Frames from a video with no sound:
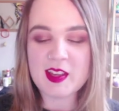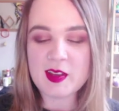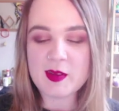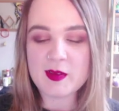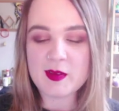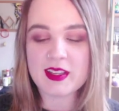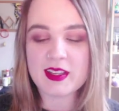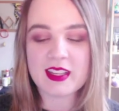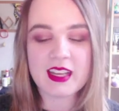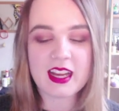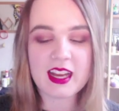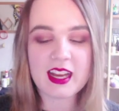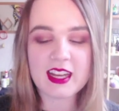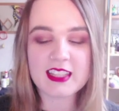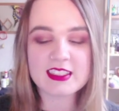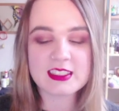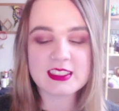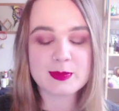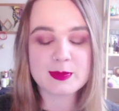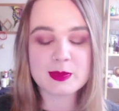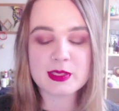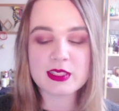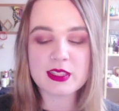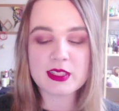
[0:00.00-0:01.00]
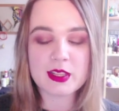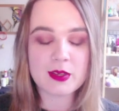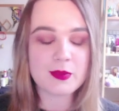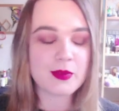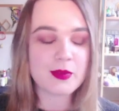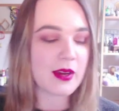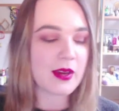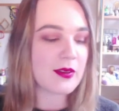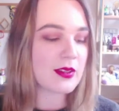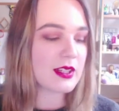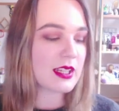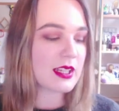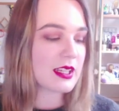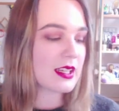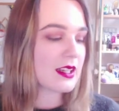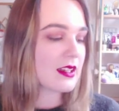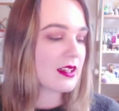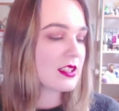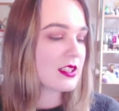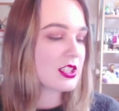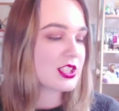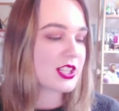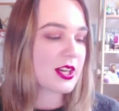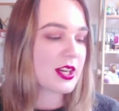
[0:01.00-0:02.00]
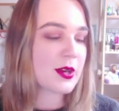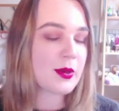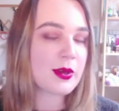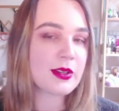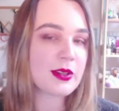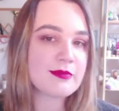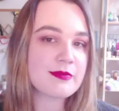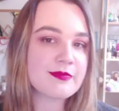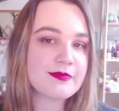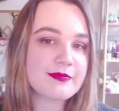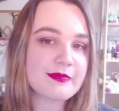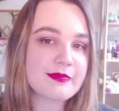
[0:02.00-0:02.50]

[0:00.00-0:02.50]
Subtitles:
But yeah, I just put it on right when I get out of the shower,